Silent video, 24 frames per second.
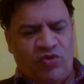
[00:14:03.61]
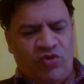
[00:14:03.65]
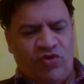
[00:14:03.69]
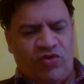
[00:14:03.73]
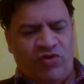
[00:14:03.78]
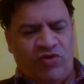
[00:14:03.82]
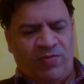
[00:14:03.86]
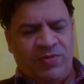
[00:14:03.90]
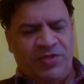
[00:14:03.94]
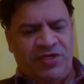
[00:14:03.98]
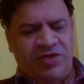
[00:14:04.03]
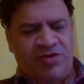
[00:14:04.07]

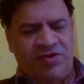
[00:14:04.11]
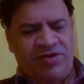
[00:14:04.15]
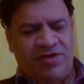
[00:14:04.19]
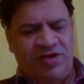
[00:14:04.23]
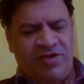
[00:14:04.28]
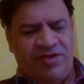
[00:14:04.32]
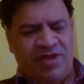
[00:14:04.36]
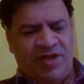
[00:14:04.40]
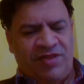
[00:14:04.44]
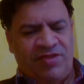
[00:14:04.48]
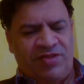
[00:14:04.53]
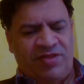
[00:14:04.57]
Court of
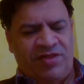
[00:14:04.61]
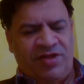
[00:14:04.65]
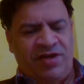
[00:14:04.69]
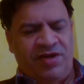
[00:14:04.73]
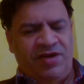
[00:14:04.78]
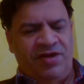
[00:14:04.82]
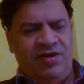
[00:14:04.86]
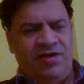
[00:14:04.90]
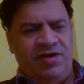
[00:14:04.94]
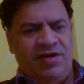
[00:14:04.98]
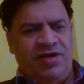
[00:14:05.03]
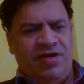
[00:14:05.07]
Justice has
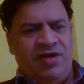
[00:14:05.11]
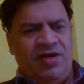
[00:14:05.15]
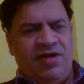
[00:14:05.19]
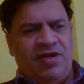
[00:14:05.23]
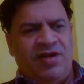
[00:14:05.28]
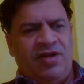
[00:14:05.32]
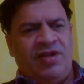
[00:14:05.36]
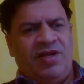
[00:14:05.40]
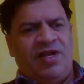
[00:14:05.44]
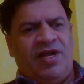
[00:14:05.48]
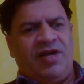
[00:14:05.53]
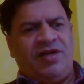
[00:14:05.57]
said
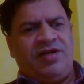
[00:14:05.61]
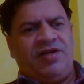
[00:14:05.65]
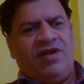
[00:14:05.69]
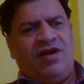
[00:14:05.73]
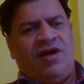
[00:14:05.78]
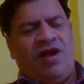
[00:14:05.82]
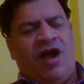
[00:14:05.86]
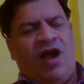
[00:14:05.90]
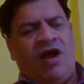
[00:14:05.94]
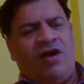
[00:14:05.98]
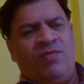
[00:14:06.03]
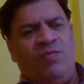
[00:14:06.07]
that
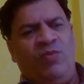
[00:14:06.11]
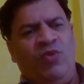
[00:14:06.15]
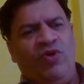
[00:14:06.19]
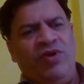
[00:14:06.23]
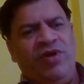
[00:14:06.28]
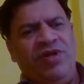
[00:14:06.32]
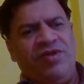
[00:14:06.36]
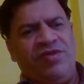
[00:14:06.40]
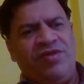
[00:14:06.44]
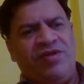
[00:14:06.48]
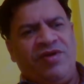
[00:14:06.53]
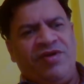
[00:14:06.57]

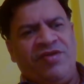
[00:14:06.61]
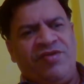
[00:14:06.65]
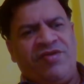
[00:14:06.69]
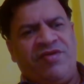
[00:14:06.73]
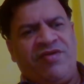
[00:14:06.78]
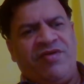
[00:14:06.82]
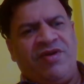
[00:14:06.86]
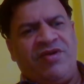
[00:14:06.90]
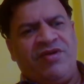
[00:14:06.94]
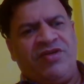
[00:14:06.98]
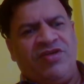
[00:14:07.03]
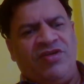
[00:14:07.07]
harmonious
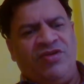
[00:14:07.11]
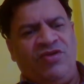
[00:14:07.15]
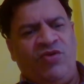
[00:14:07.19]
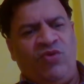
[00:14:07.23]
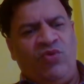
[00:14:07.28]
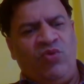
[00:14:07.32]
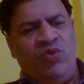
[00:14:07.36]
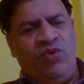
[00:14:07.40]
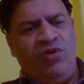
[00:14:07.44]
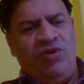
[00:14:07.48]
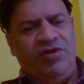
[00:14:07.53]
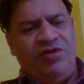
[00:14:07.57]
construction
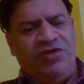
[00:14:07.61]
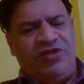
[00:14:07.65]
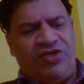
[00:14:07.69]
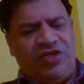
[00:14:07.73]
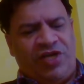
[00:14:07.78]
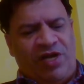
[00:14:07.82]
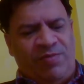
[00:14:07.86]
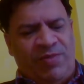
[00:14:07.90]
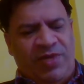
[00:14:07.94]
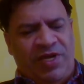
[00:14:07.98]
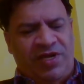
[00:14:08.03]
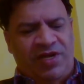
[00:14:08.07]
rules
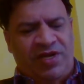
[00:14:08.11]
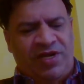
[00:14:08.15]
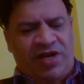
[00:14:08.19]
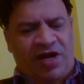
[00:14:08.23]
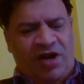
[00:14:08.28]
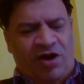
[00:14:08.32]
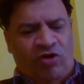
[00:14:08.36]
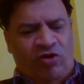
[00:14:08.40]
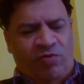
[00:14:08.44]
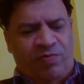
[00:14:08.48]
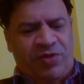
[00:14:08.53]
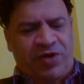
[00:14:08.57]
shall be
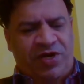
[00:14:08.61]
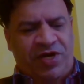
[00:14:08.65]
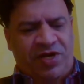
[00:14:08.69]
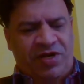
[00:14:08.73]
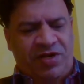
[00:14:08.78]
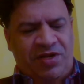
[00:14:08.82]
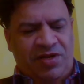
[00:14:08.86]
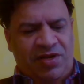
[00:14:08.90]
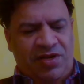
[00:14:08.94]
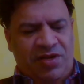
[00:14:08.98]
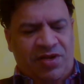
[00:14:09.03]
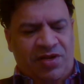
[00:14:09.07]

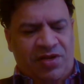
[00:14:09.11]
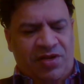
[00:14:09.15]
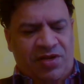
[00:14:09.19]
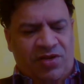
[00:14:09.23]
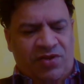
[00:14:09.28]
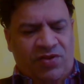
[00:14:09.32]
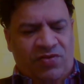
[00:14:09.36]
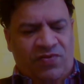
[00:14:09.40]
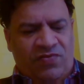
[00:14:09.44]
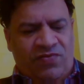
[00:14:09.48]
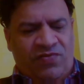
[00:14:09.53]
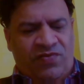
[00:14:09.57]
adopted
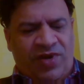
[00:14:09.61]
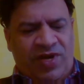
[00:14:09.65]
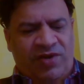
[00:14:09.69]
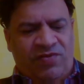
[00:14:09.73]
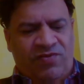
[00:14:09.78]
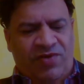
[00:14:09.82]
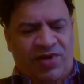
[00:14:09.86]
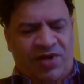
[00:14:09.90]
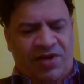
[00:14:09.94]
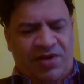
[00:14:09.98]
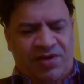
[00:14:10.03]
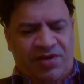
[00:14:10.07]

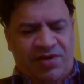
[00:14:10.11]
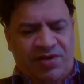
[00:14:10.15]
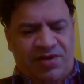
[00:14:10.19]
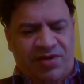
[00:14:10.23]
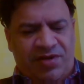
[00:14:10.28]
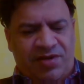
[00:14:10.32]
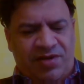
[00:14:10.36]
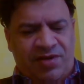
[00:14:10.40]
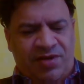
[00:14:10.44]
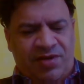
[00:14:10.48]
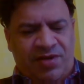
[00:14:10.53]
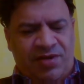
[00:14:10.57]
whenever
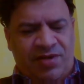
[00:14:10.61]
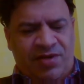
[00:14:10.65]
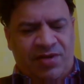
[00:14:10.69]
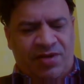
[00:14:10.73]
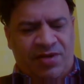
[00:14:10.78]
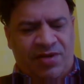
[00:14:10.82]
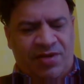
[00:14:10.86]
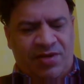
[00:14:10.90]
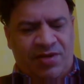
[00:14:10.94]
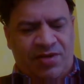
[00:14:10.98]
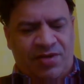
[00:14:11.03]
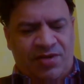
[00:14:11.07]

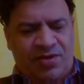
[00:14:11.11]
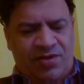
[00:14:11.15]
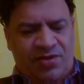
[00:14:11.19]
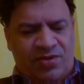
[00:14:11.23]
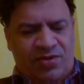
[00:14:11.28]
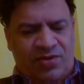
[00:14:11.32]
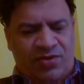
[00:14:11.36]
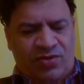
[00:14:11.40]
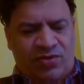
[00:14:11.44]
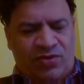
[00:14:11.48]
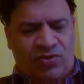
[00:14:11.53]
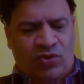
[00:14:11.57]
the
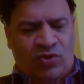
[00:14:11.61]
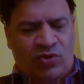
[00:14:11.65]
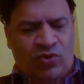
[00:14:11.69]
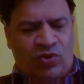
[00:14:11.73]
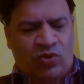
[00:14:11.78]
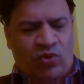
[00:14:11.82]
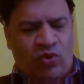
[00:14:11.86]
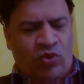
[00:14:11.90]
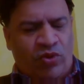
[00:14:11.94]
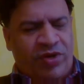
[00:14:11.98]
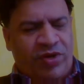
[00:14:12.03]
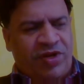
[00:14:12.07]

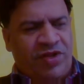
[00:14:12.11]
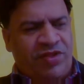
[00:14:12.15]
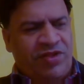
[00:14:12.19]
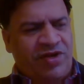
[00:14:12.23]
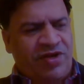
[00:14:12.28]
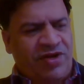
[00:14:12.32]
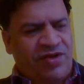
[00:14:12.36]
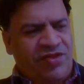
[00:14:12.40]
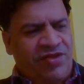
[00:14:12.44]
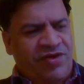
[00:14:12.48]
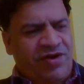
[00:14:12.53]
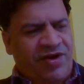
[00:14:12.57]
court is
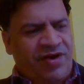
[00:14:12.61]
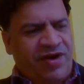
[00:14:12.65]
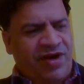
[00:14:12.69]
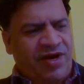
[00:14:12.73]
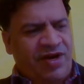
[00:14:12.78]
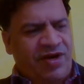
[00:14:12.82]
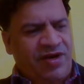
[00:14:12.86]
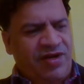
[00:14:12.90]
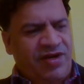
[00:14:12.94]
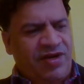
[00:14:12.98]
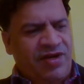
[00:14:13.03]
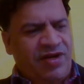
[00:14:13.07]

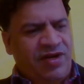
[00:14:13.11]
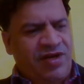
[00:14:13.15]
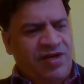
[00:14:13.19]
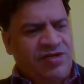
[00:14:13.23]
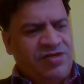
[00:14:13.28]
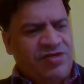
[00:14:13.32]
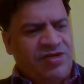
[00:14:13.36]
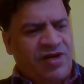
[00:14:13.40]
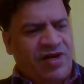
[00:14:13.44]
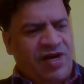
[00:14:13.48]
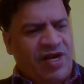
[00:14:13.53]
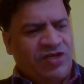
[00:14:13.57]
considering
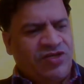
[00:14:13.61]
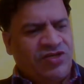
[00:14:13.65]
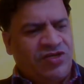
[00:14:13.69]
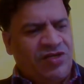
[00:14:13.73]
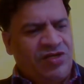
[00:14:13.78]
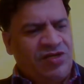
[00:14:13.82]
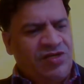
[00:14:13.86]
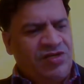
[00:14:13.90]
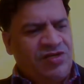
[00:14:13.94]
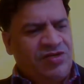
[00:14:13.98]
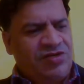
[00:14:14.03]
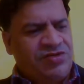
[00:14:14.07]

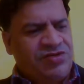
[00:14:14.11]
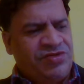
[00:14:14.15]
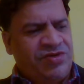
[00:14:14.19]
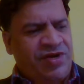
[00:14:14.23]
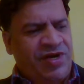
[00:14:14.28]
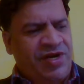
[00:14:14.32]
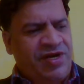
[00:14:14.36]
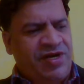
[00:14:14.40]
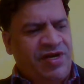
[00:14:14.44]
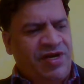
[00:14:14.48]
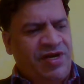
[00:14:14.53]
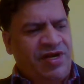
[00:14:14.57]
international
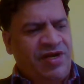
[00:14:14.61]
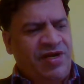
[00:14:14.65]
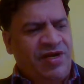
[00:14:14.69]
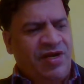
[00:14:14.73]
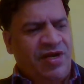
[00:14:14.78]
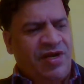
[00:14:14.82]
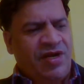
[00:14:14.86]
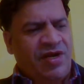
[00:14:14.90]
treaty,